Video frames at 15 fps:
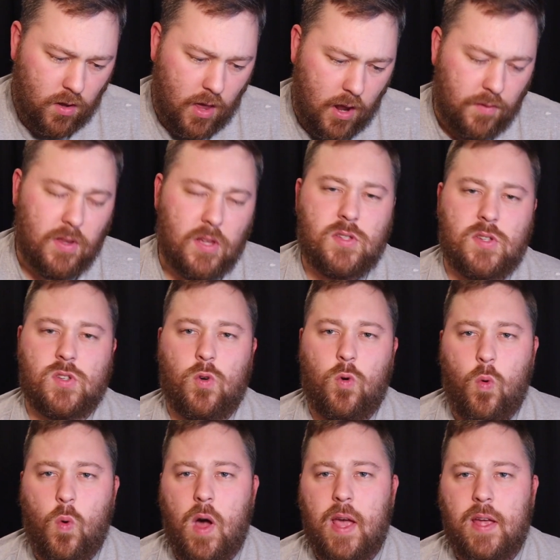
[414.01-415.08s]
I don't think this is
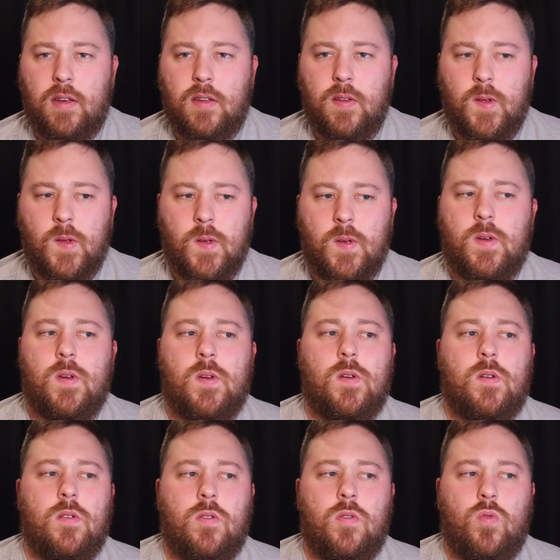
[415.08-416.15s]
quite
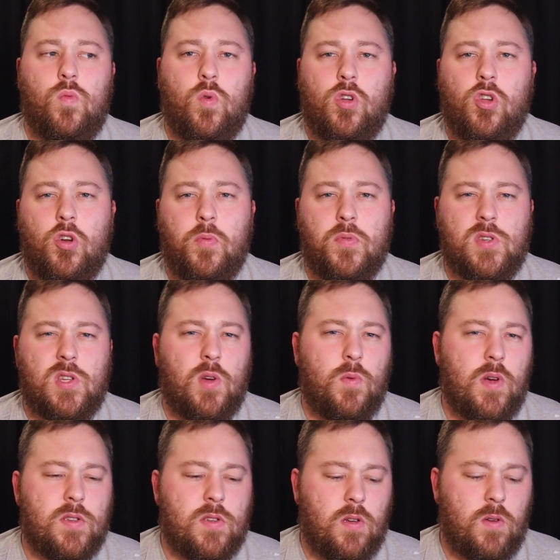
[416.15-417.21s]
one hundred percent
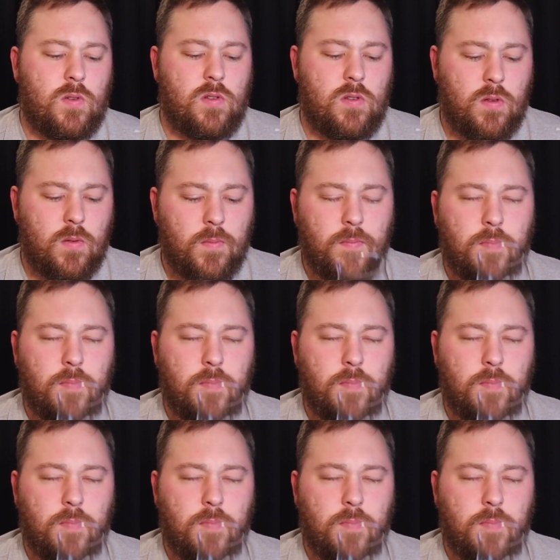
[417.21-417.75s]
West Coast,